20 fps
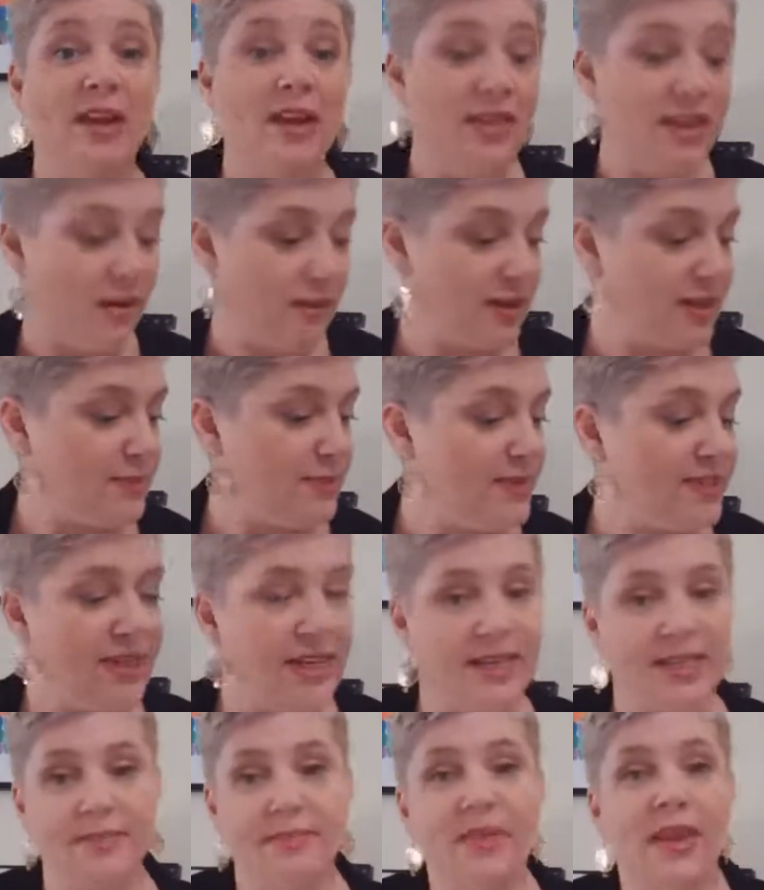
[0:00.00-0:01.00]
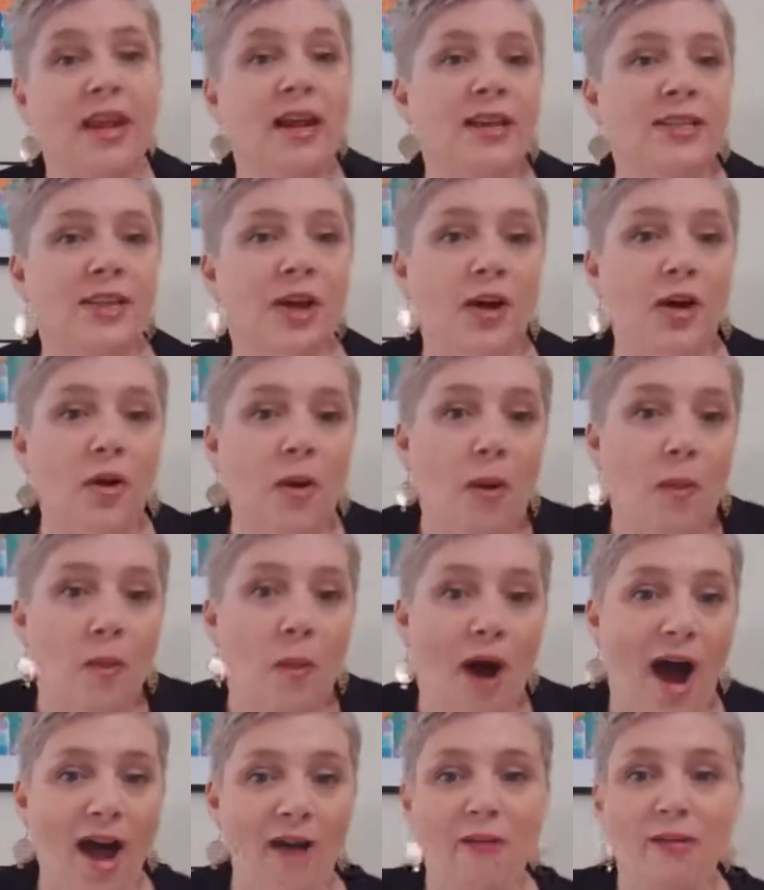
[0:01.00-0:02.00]
their expertise. So
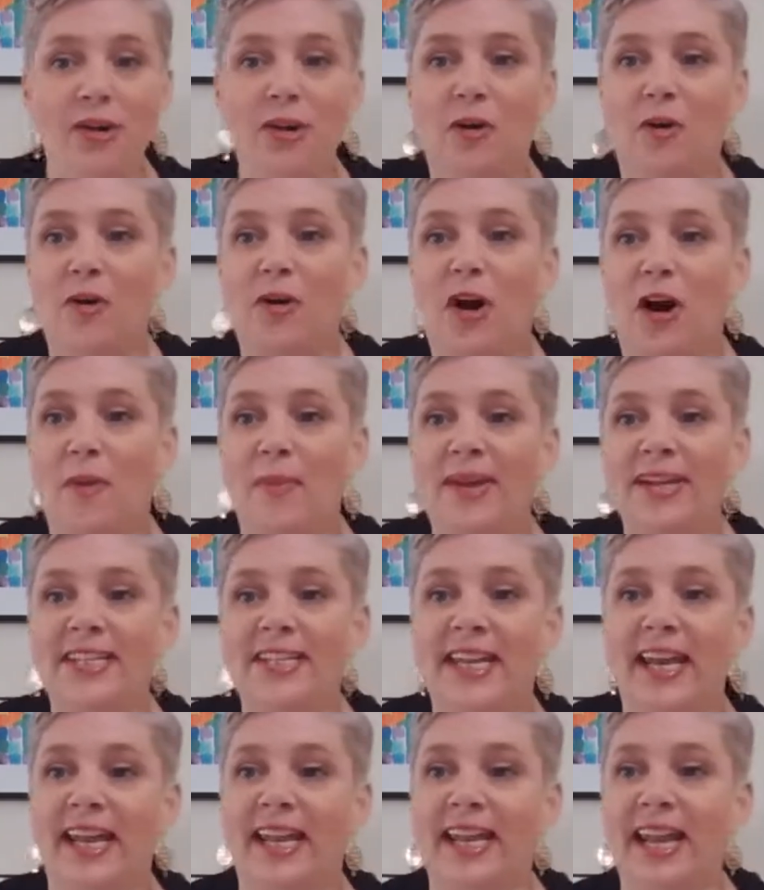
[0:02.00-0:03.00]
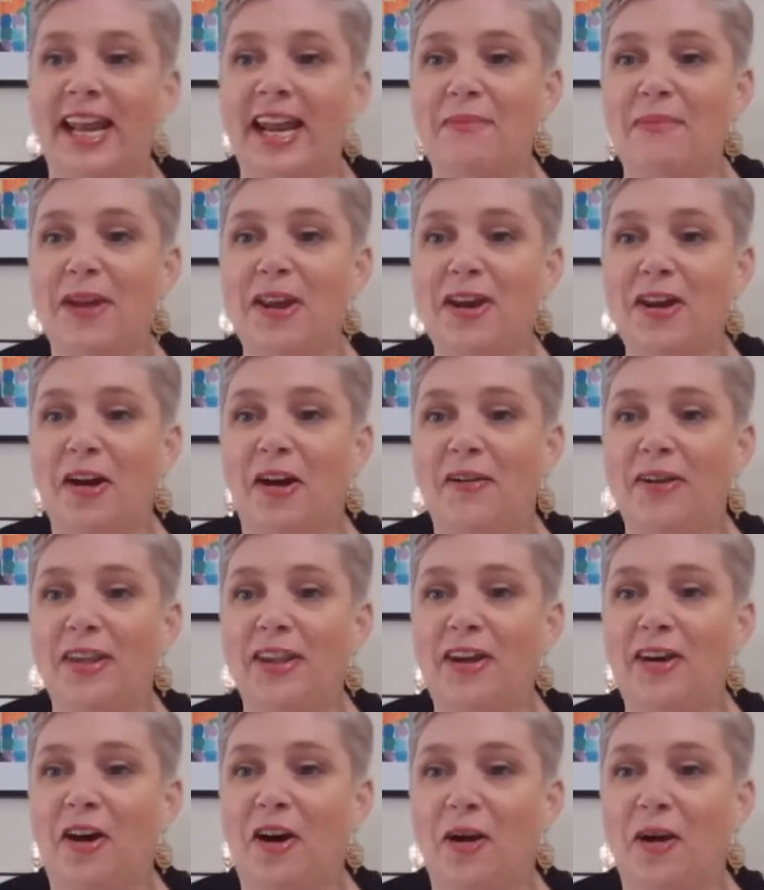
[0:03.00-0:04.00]
while you're commenting and letting me know in
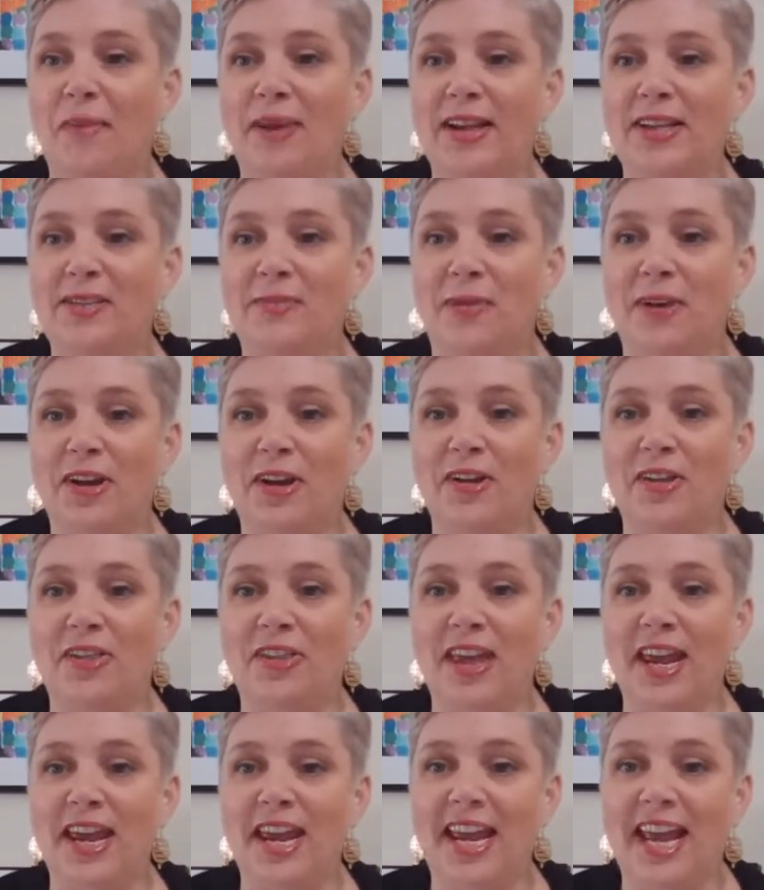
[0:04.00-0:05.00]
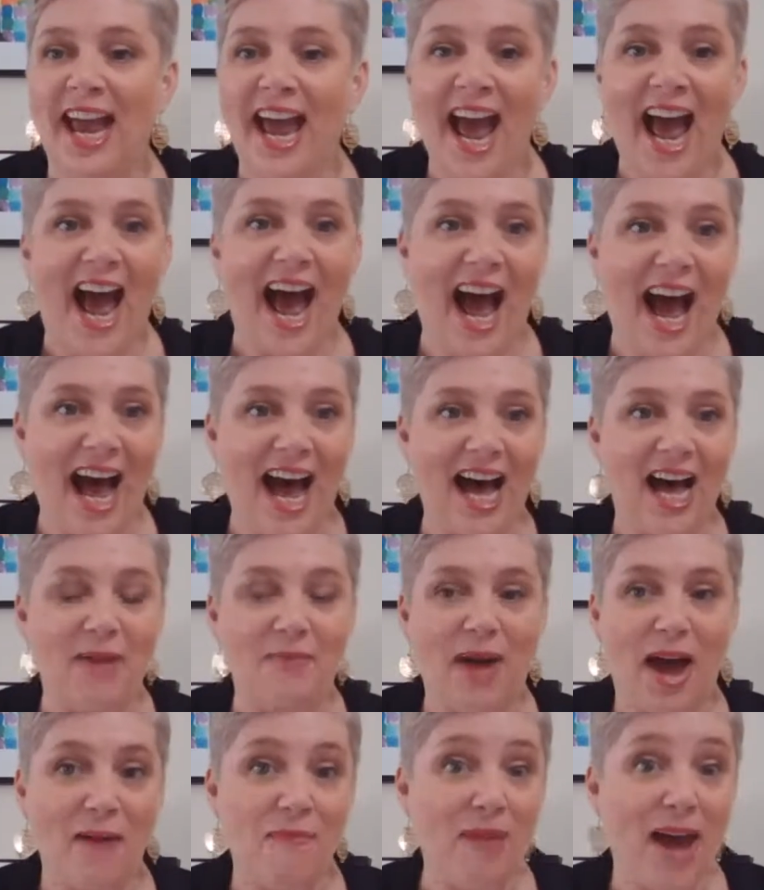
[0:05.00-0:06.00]
the comments what you think
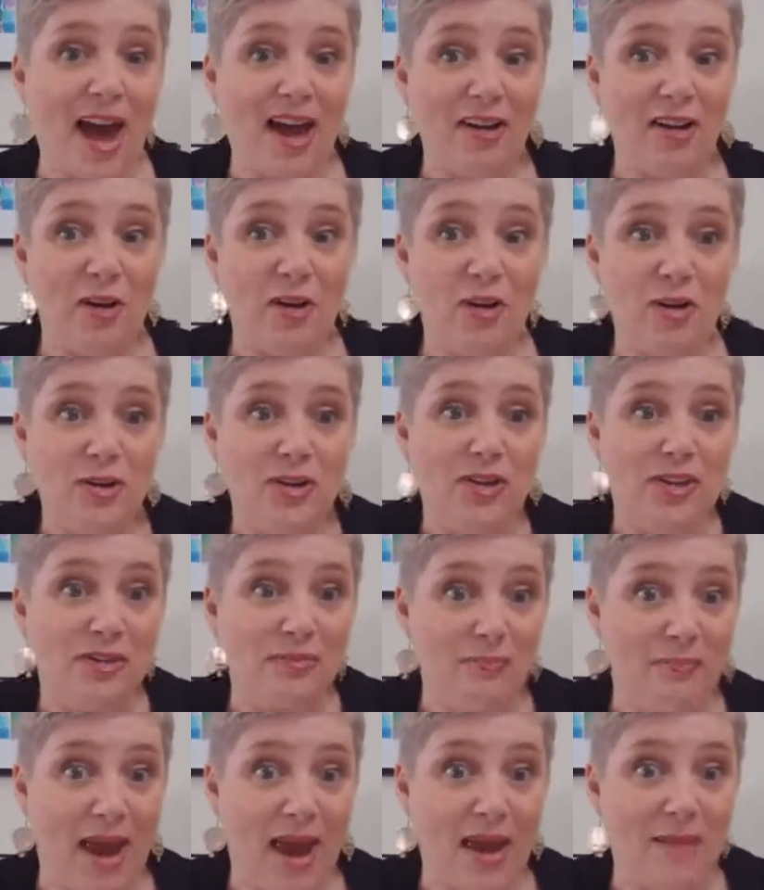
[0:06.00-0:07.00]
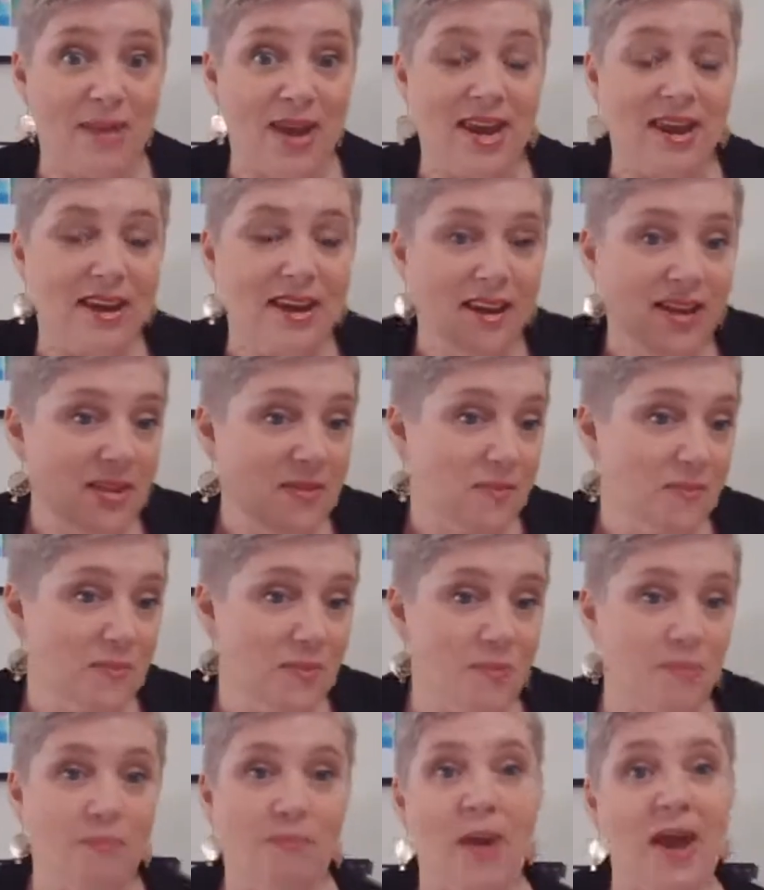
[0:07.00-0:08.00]
about who's maybe
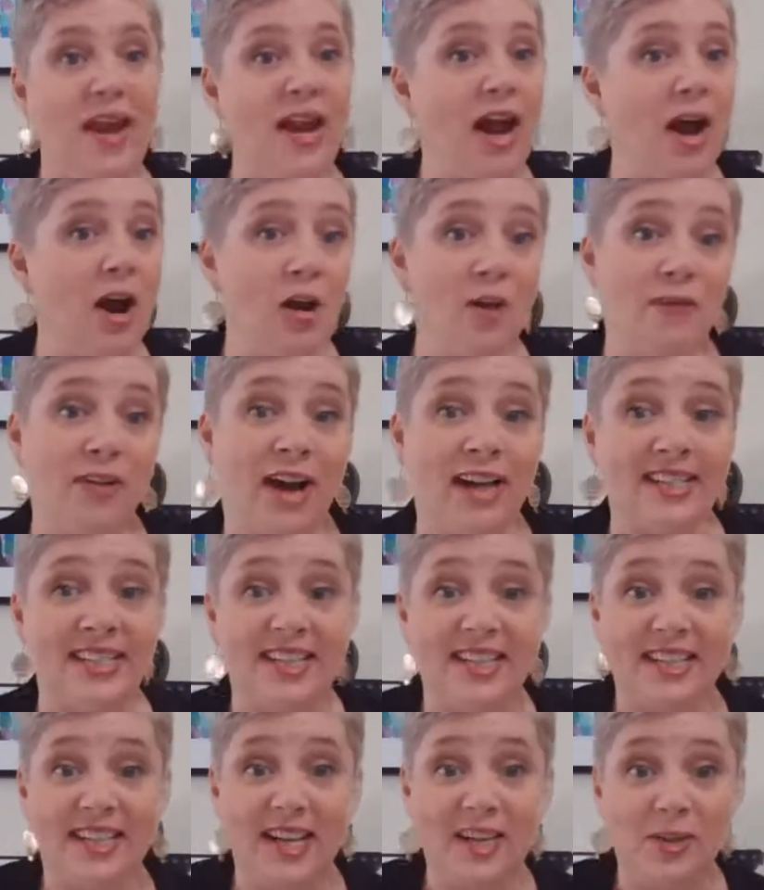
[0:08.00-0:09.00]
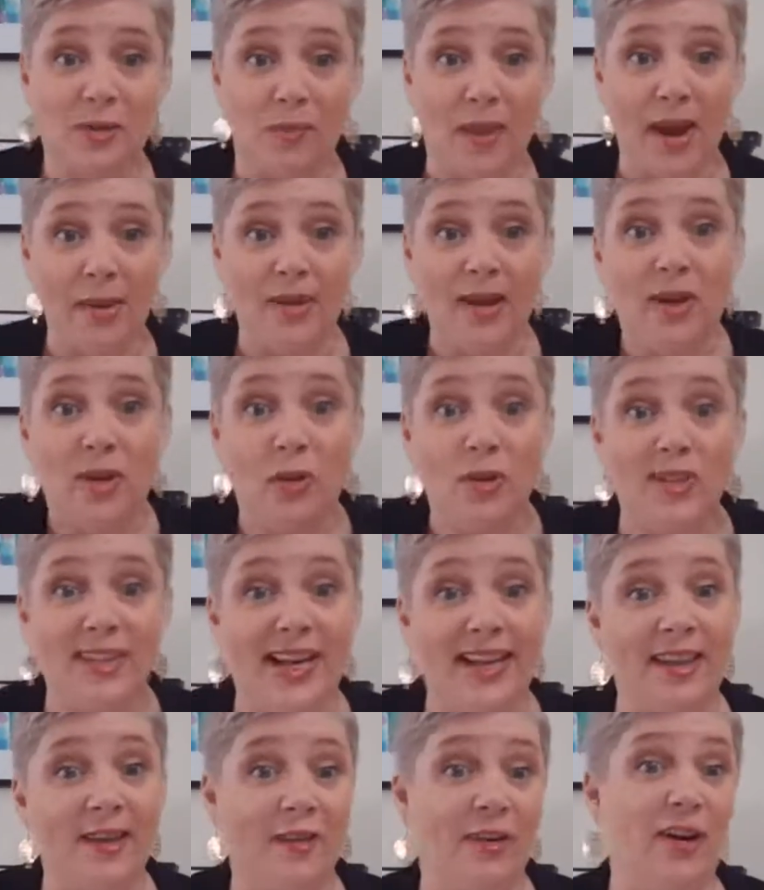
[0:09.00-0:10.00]
been an overnight success or maybe looks
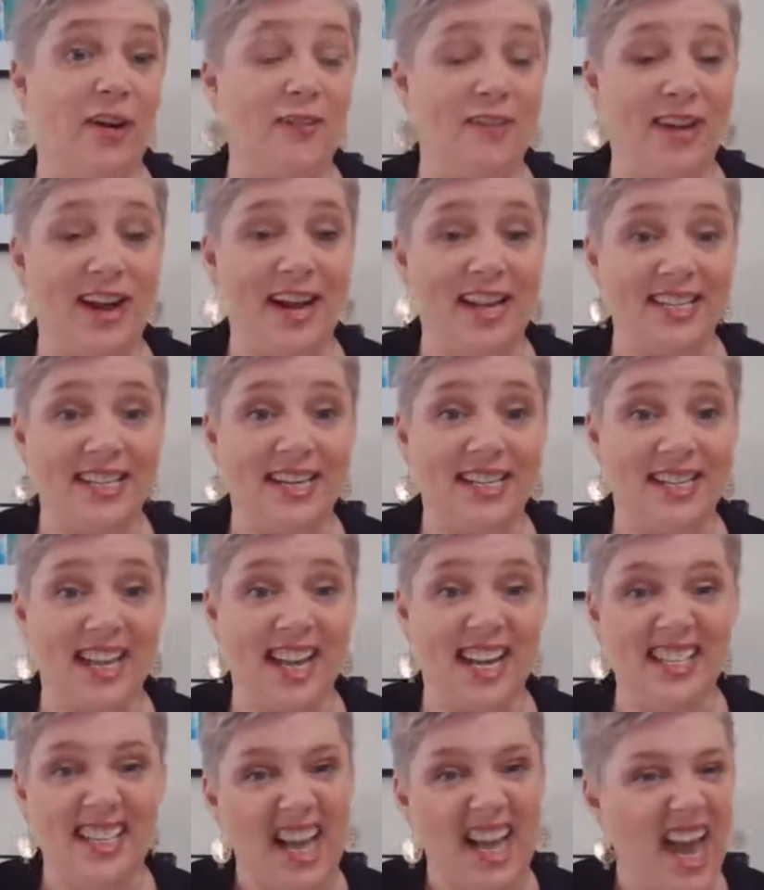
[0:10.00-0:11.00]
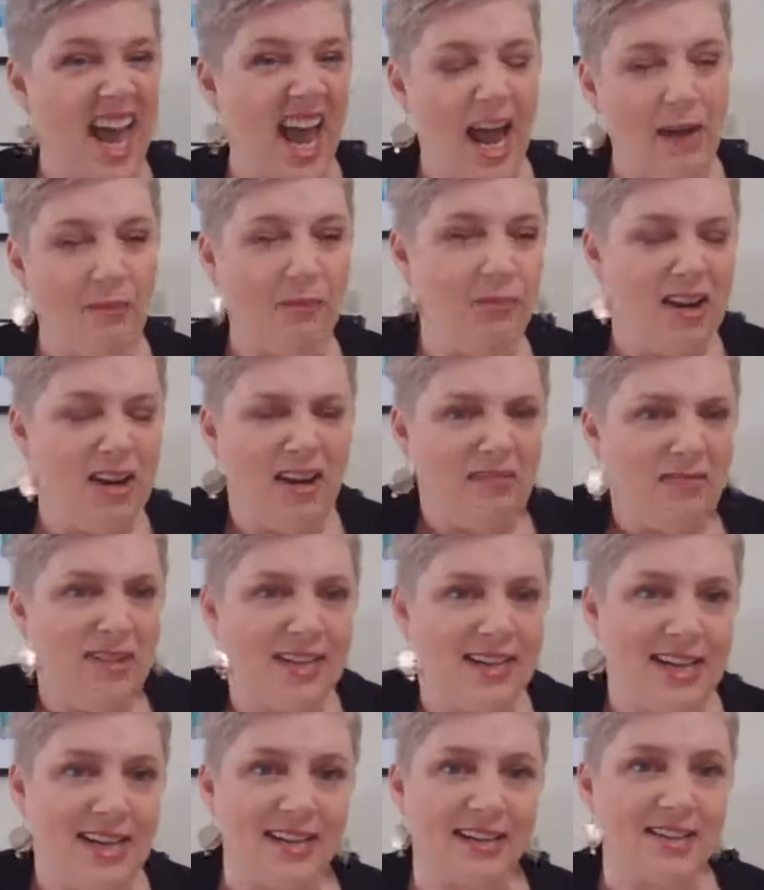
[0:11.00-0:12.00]
like they're an overnight success, and
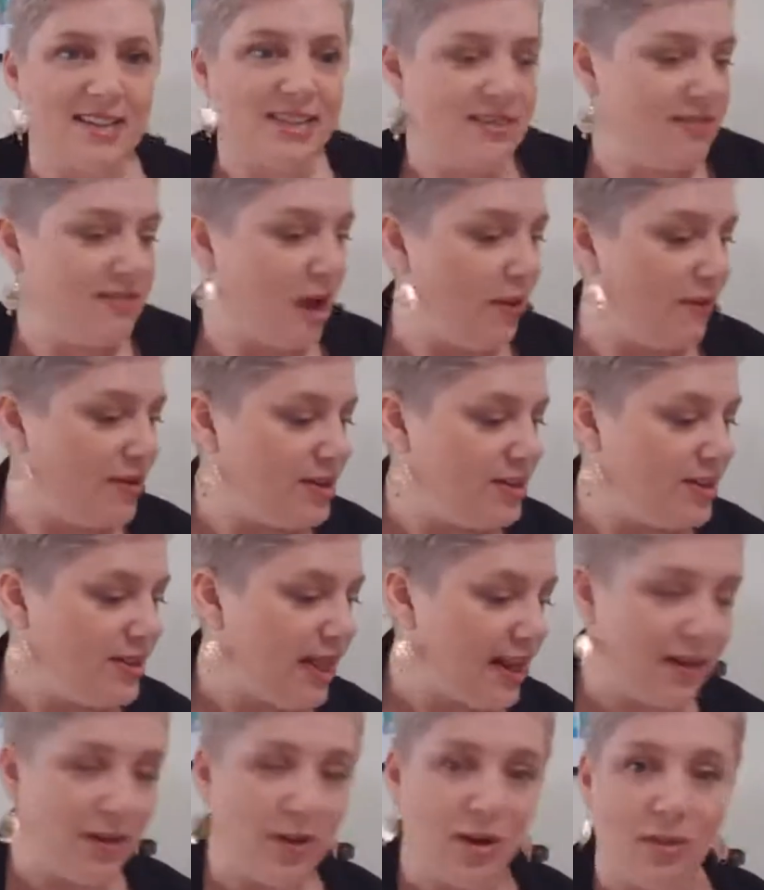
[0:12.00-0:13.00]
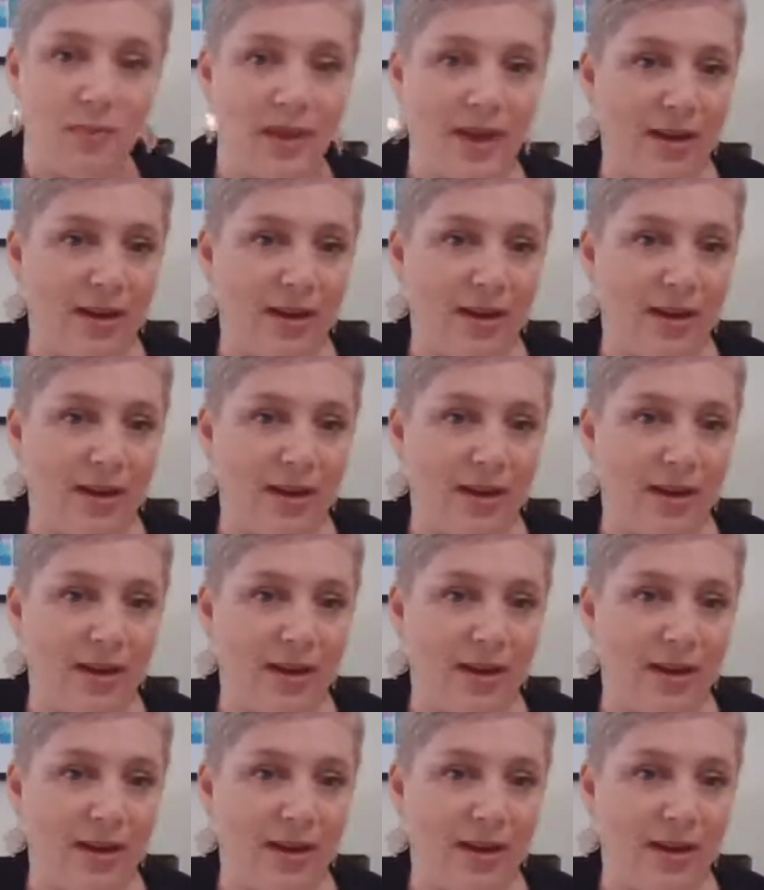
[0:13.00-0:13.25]
just let's delve into that a little bit.